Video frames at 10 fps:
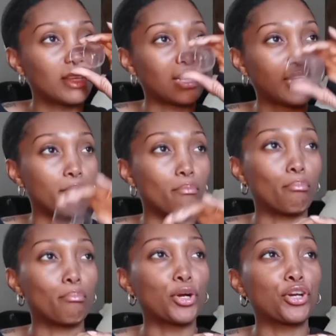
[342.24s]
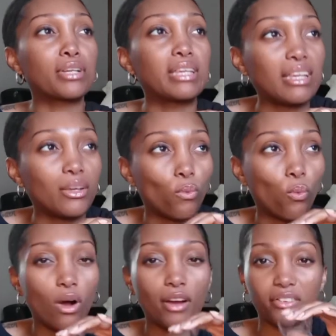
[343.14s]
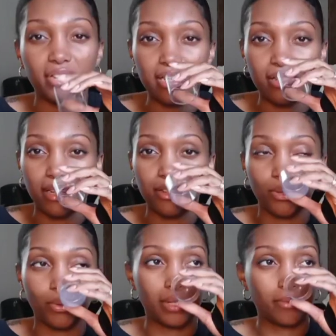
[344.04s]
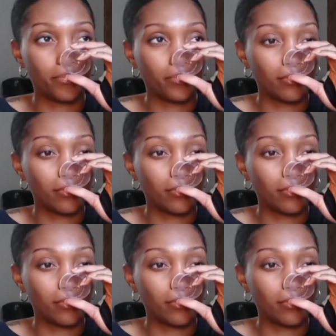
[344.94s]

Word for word: the like murky, watery scent to it.